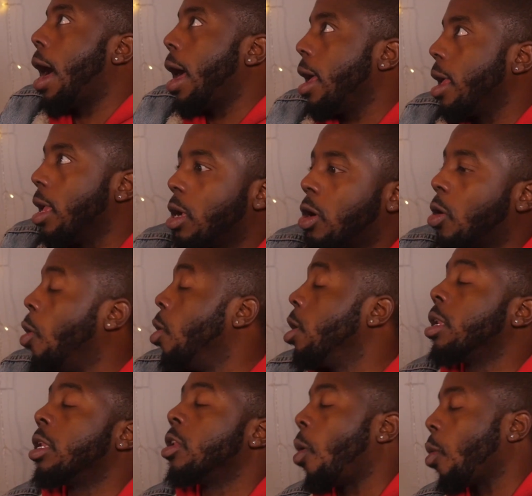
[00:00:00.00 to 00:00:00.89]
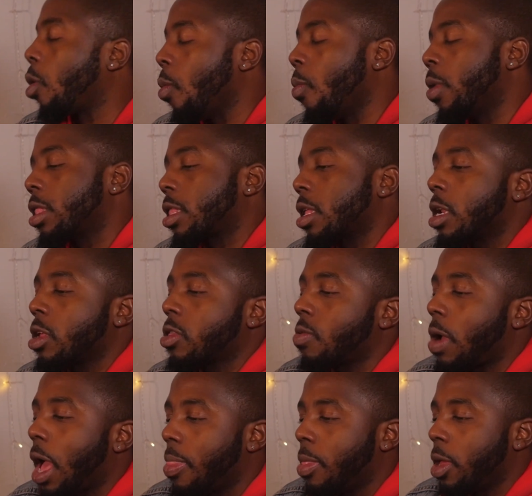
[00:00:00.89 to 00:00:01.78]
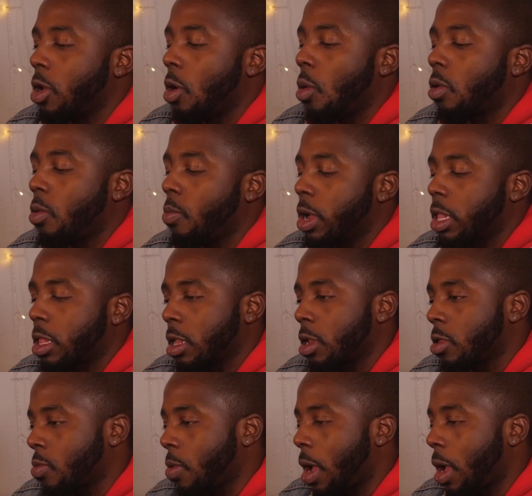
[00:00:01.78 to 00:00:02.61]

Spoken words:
you know, why, no coincidence rather,